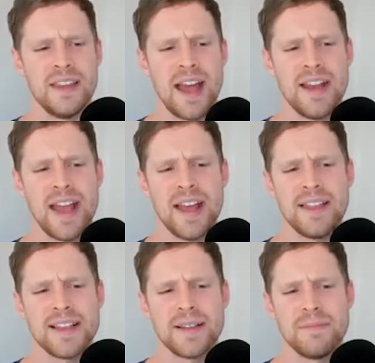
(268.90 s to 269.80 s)
And yeah,
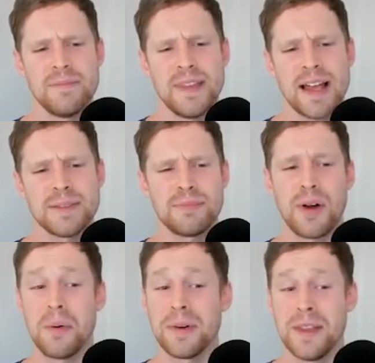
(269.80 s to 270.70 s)
that's
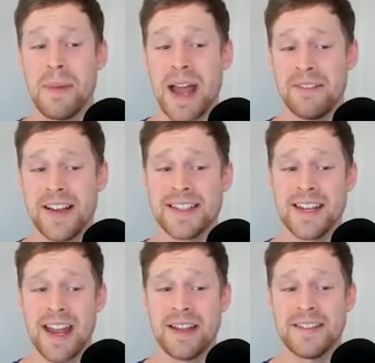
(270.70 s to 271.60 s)
probably the main reason
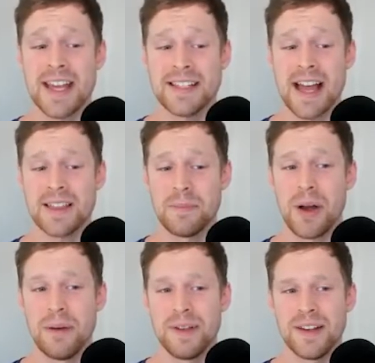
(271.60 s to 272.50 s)
in NFTs at the
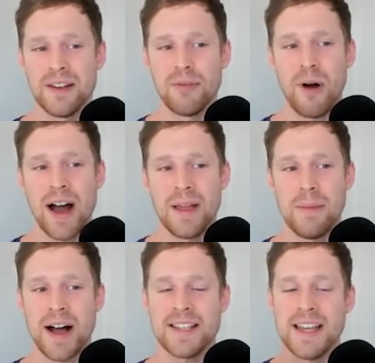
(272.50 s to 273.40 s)
moment of why you
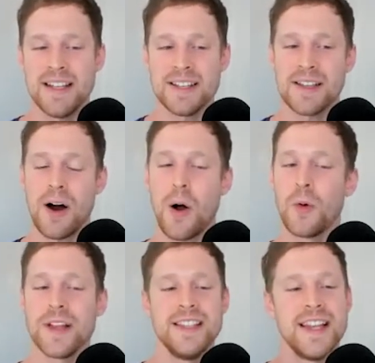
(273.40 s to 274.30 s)
might see just a whole
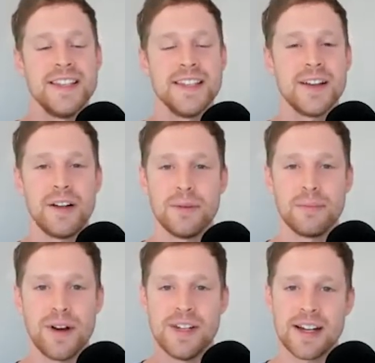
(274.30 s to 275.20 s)
consensus on a
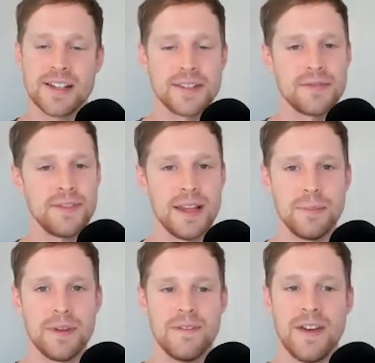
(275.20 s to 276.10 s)
project just
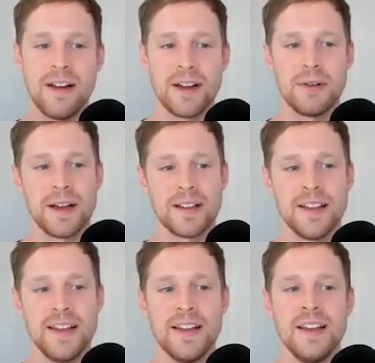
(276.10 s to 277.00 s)
flip very
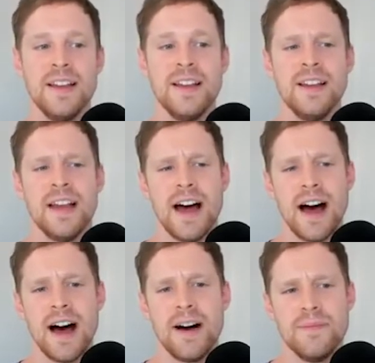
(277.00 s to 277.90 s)
quickly.
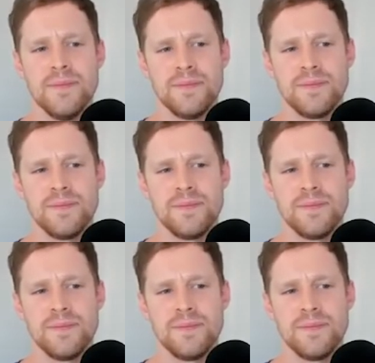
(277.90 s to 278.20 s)
And